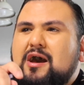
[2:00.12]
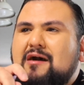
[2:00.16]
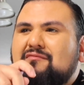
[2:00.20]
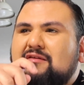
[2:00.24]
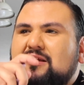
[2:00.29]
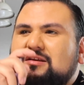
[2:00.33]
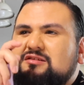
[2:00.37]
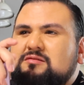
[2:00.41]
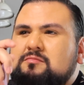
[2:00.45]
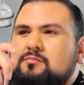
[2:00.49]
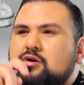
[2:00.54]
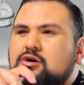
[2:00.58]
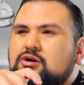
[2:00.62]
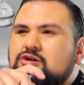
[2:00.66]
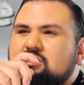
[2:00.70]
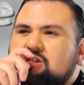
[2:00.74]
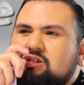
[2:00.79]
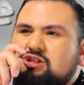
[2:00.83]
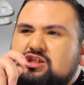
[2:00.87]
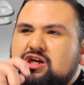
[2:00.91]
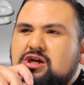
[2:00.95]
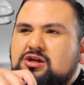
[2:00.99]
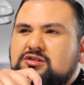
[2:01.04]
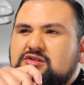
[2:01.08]
have like some
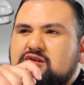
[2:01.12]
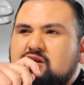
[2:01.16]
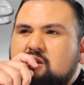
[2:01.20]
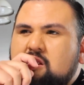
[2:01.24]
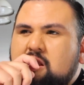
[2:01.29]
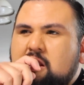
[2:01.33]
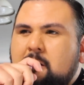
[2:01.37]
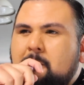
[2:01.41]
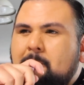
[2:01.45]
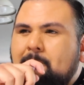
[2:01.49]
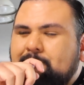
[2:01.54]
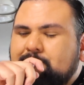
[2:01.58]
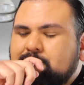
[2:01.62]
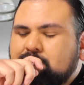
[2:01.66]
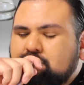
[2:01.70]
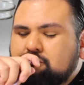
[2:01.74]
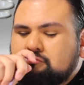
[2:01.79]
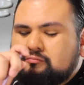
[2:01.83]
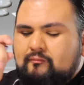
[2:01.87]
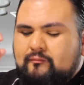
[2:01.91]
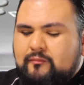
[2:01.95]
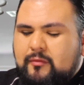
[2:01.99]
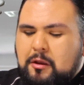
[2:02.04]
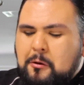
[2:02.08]
Hershey chunks in there.
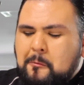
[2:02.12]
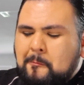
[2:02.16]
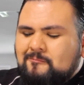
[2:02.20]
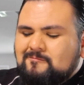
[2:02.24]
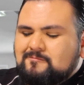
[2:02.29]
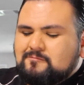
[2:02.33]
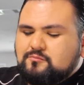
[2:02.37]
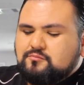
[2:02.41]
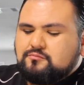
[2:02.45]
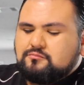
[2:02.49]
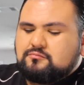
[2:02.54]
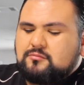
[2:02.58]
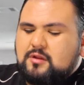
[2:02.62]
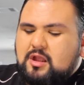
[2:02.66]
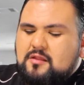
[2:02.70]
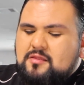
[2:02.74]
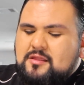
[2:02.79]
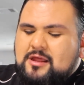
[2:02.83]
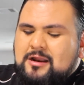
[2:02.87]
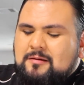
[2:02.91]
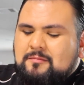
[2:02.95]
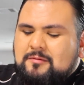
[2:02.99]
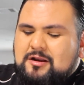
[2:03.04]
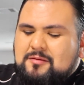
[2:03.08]

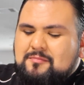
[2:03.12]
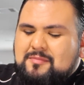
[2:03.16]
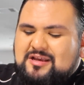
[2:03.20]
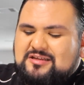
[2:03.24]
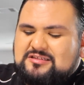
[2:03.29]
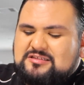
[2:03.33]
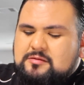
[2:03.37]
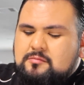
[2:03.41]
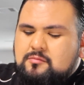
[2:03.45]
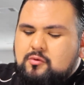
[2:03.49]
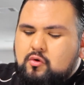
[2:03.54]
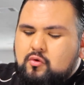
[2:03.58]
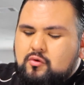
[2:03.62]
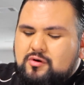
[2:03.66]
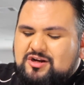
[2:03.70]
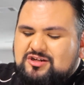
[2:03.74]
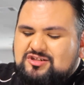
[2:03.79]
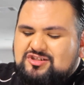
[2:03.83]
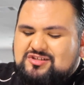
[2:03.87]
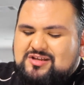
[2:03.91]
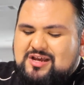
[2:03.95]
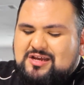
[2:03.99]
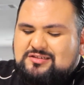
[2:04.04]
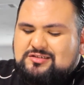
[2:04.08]
Then I'm gonna make some
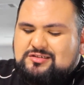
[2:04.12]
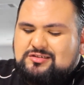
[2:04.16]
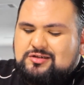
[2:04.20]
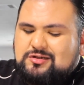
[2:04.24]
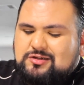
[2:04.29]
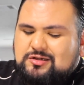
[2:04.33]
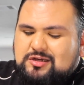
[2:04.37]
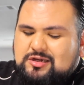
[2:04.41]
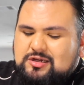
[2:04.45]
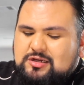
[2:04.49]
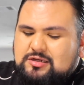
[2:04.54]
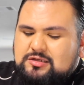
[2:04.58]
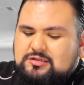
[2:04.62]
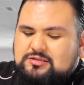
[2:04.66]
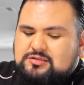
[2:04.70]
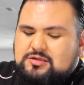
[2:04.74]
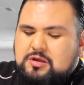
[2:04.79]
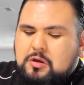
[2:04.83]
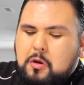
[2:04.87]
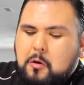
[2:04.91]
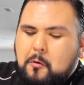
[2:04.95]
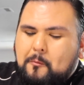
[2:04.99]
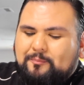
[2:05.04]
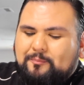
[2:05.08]
orange zest cookies.